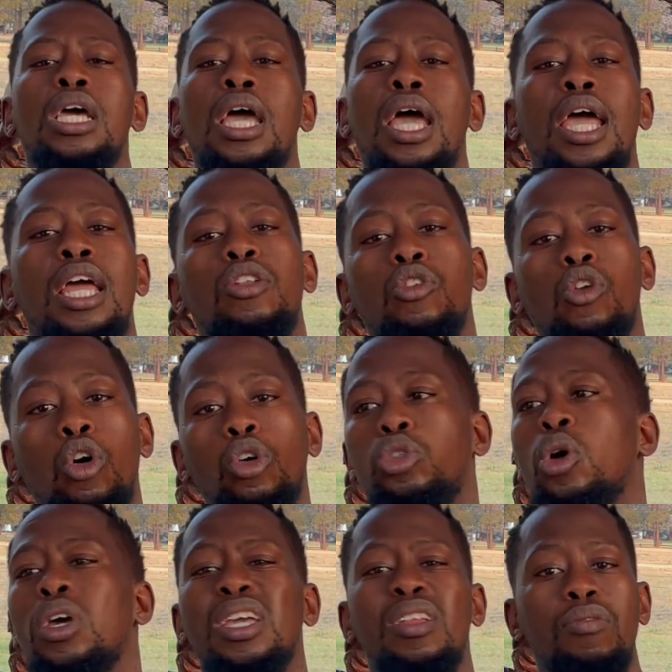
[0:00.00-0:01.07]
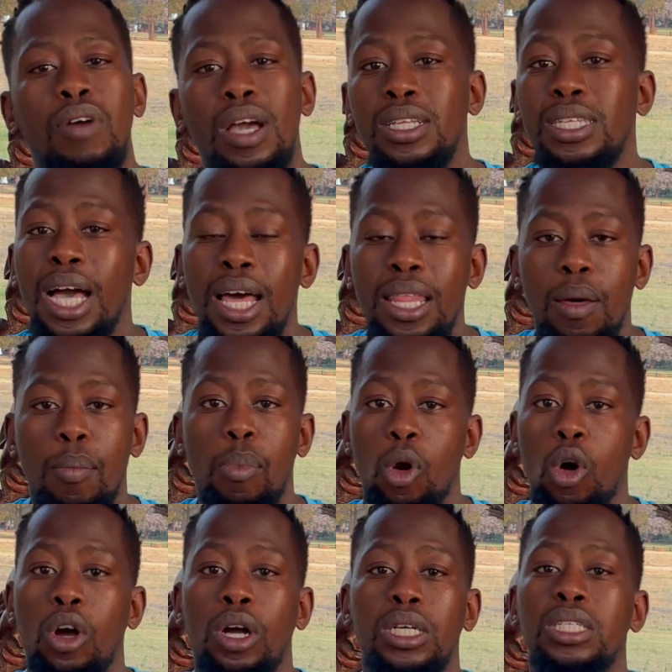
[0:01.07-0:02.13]
And you also invite other
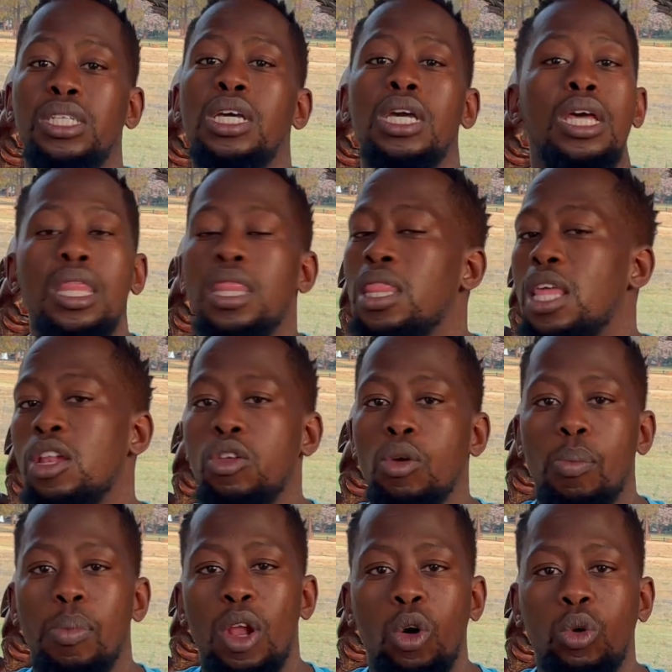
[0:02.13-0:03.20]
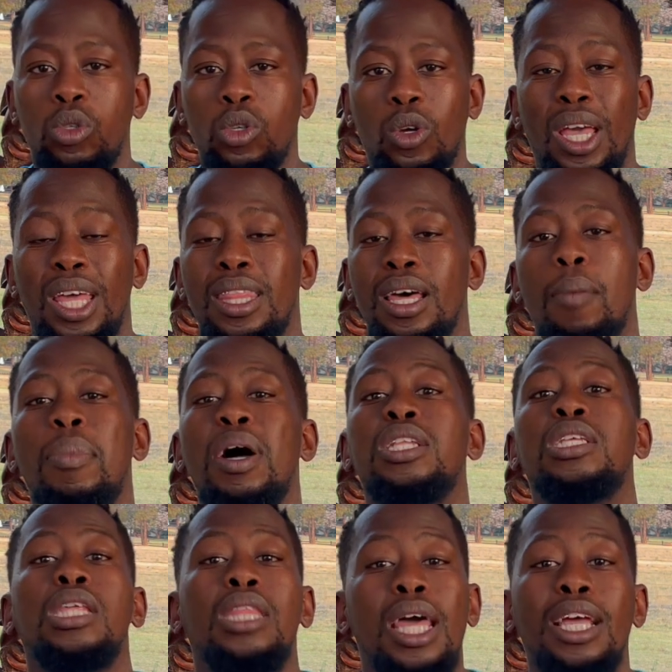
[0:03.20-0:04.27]
bloggers, and then you blog together. But
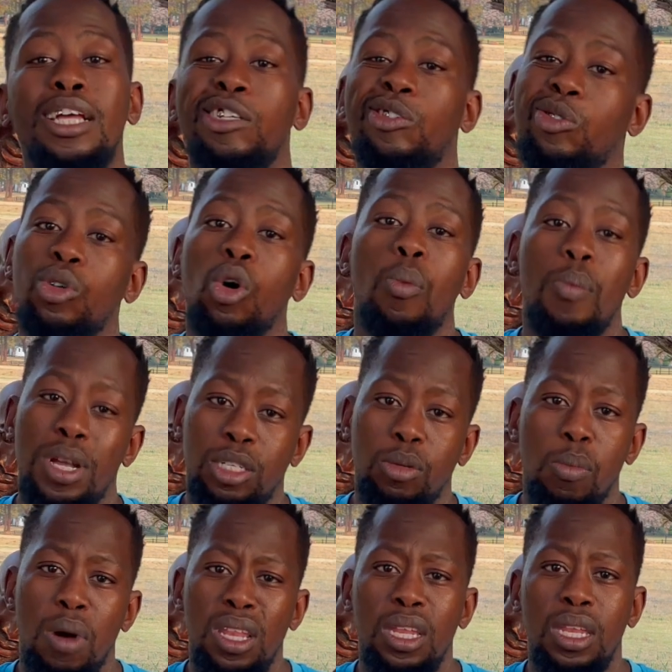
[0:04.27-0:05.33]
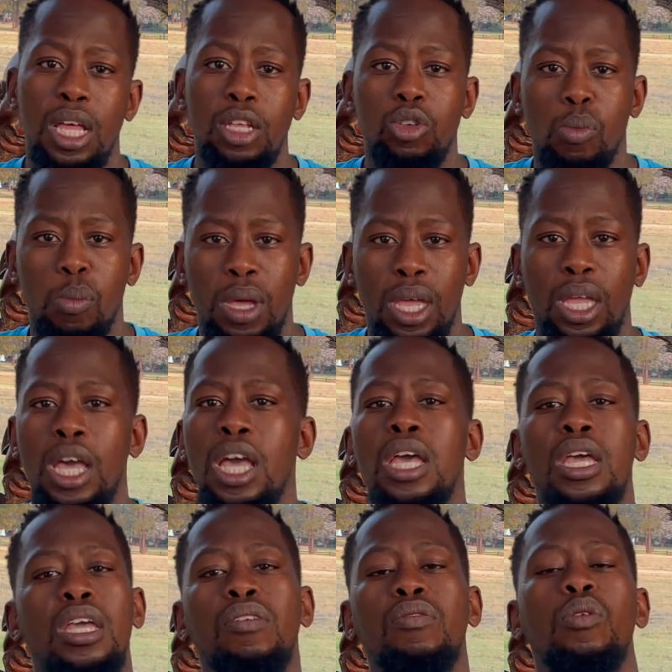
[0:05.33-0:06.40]
there is so much money that you make
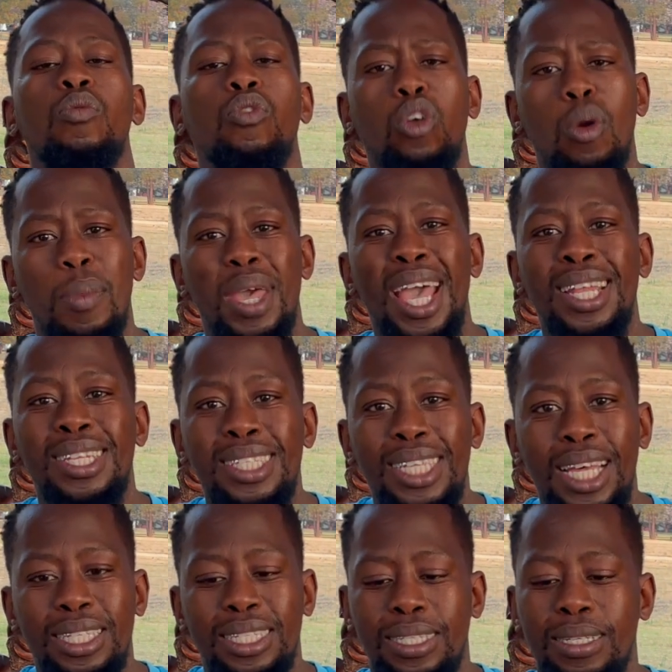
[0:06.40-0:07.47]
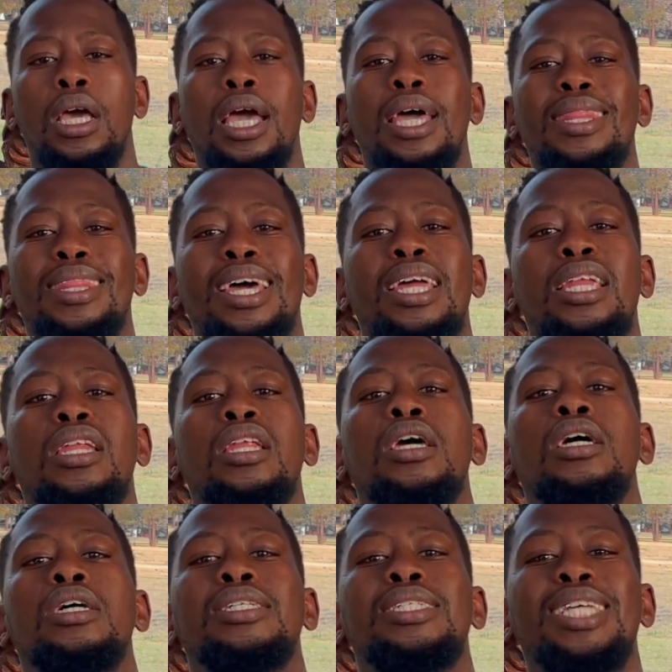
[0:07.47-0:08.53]
even from AdSense. And then
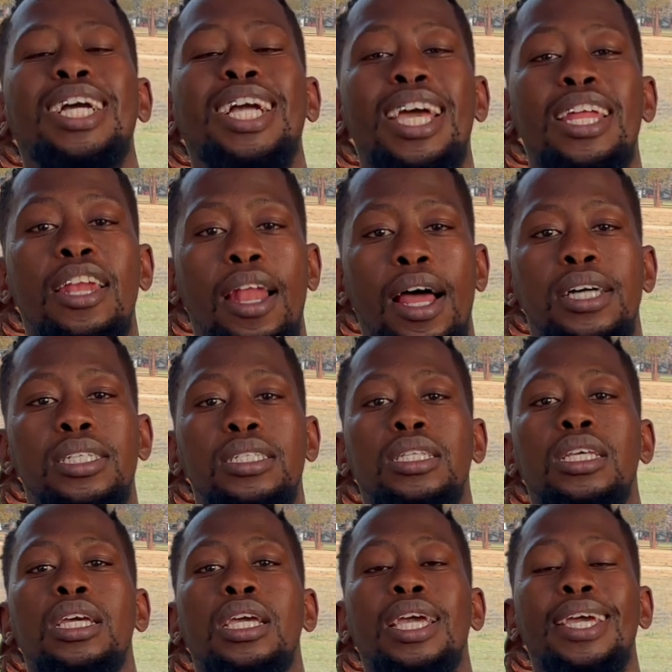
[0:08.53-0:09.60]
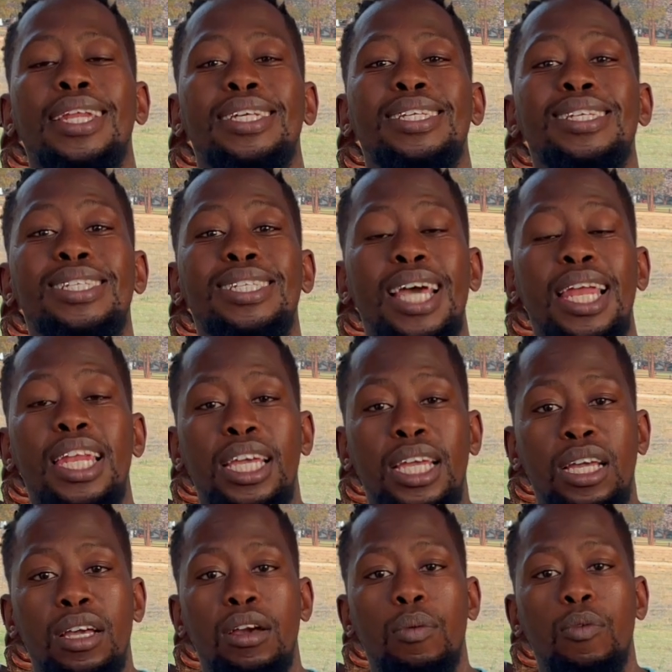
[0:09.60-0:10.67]
second last, it is
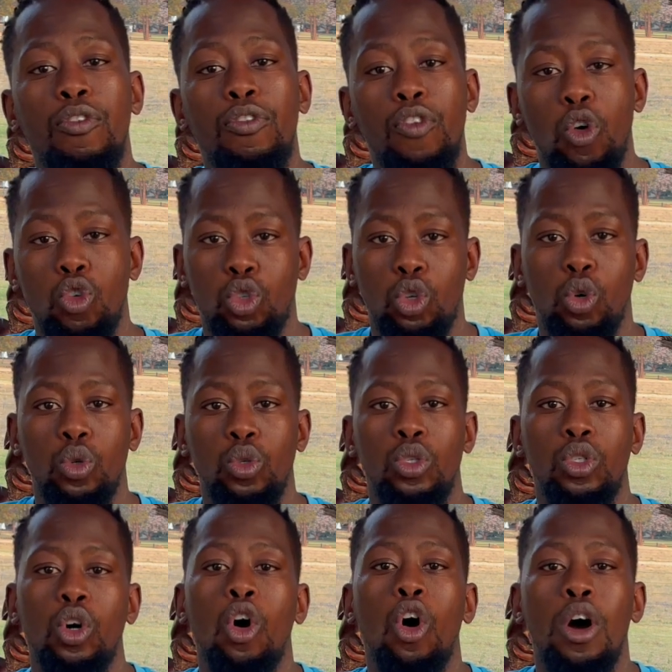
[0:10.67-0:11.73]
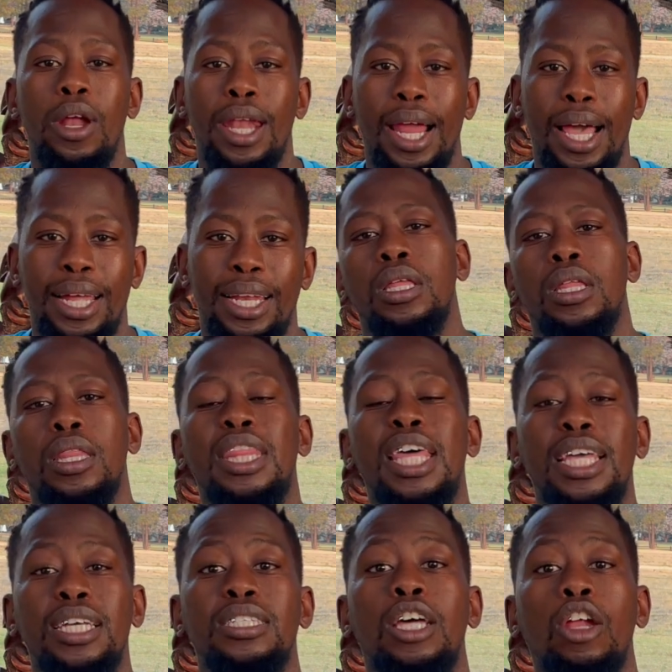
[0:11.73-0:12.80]
selling photos online. There
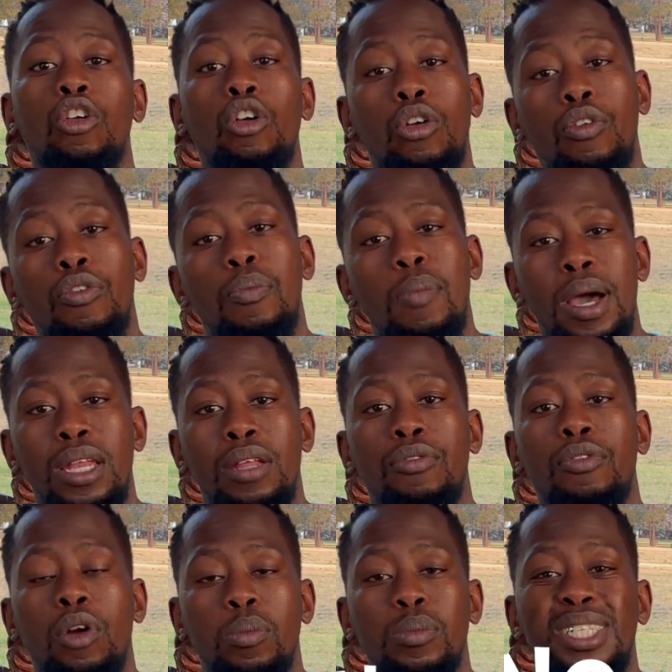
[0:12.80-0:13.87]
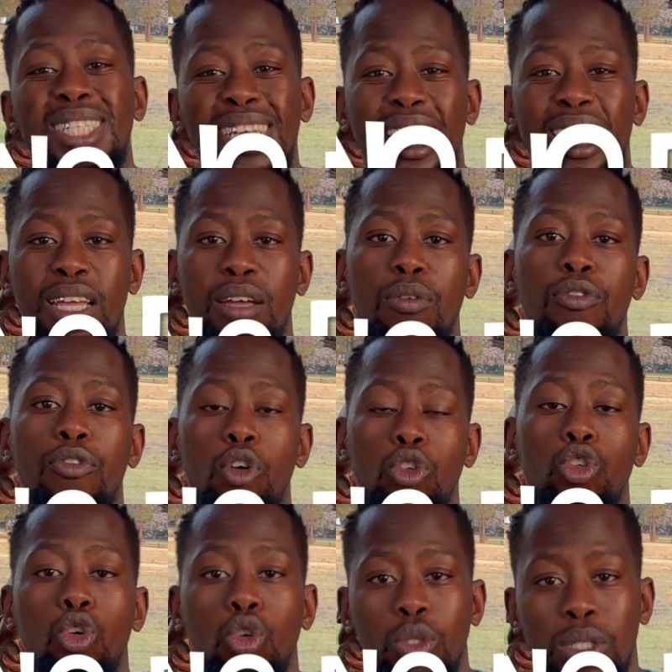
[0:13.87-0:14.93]
is a lot of money from selling
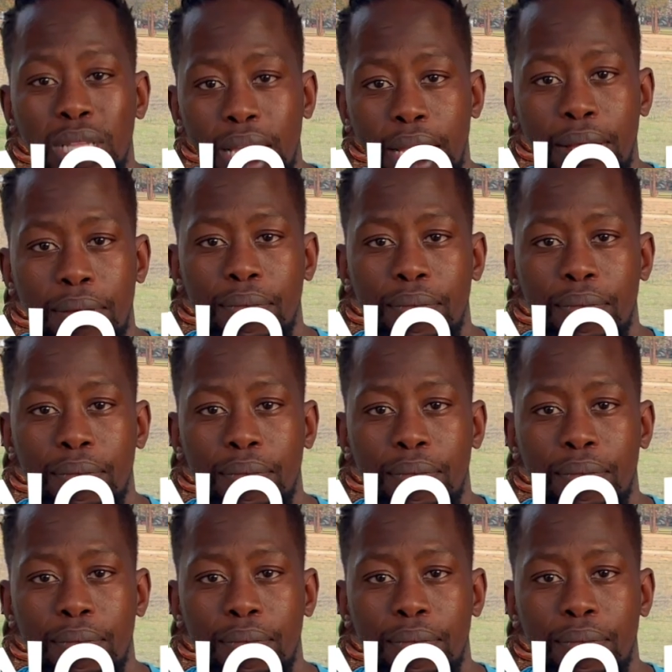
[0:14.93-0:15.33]
photos there.